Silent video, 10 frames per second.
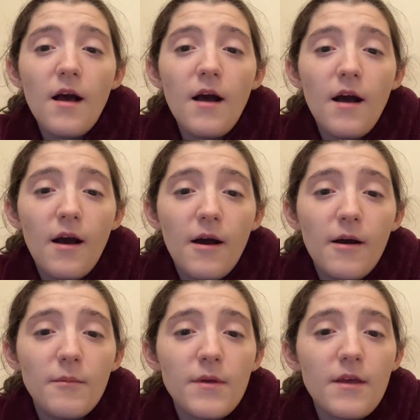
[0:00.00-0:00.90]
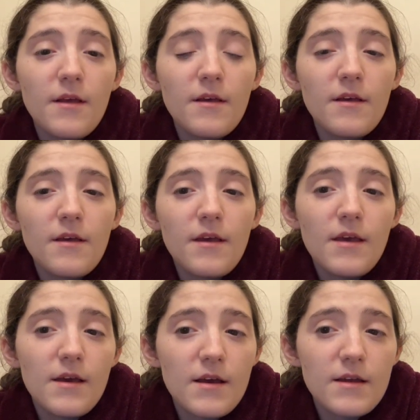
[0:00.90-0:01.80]

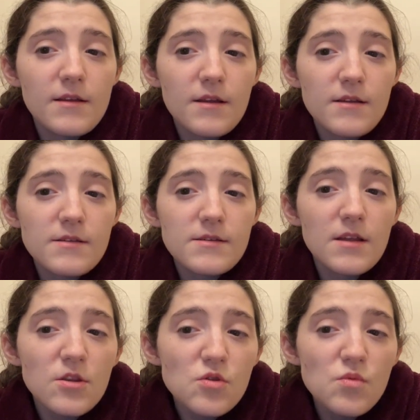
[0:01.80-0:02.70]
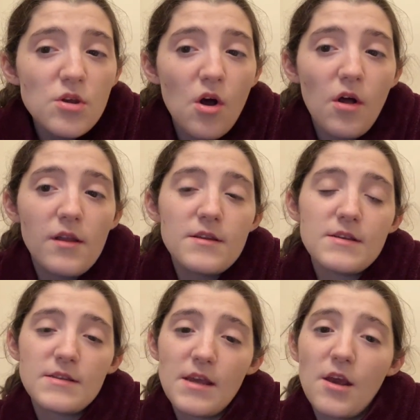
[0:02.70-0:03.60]
And since we all
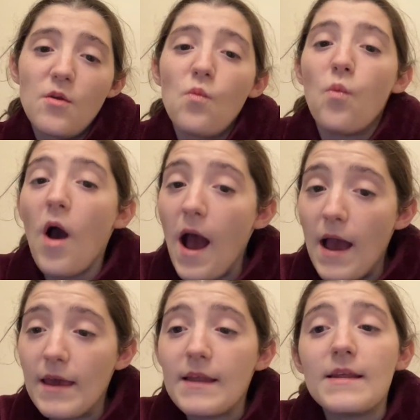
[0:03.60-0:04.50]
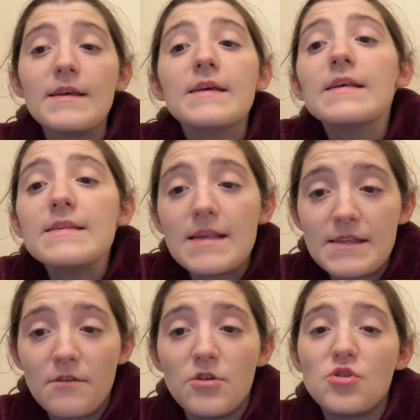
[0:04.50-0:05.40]
understand why it is
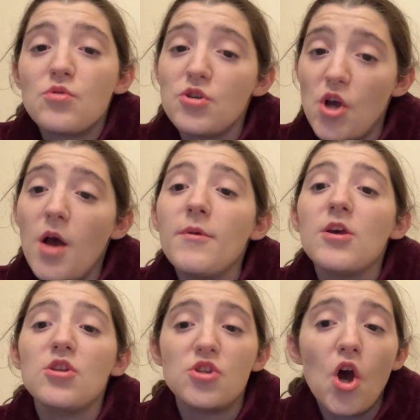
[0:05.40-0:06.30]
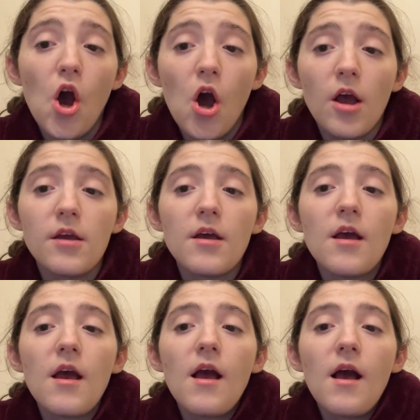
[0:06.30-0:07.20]
necessary to adopt a dog,
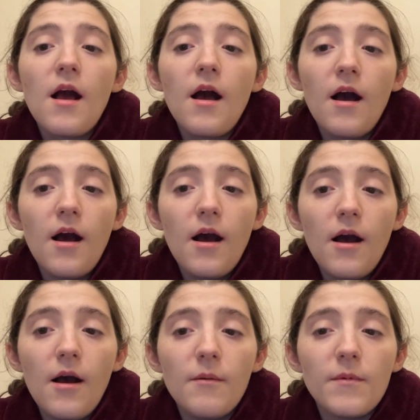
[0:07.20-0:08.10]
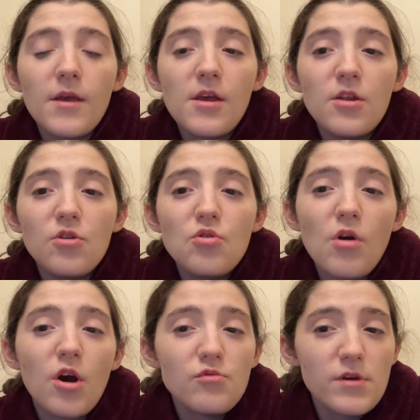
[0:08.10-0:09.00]
and you
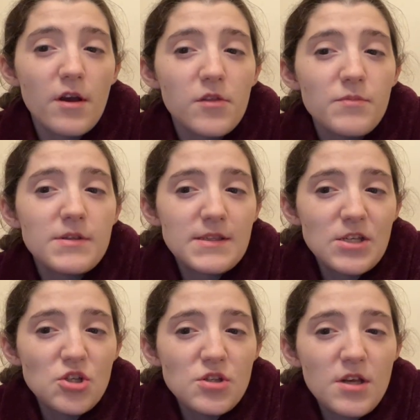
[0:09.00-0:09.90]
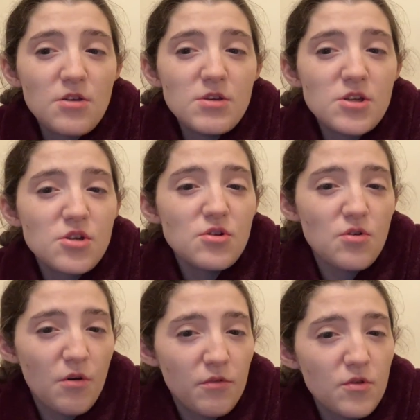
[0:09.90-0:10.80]
are aware of the procedures that you need to
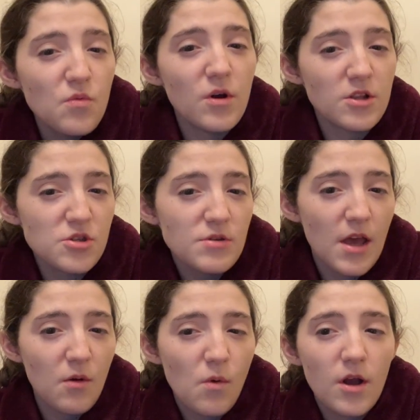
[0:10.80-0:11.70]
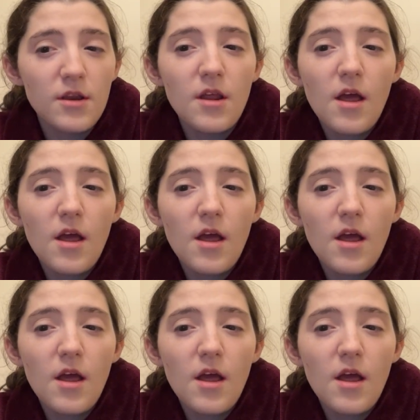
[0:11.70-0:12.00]
go through once you get one,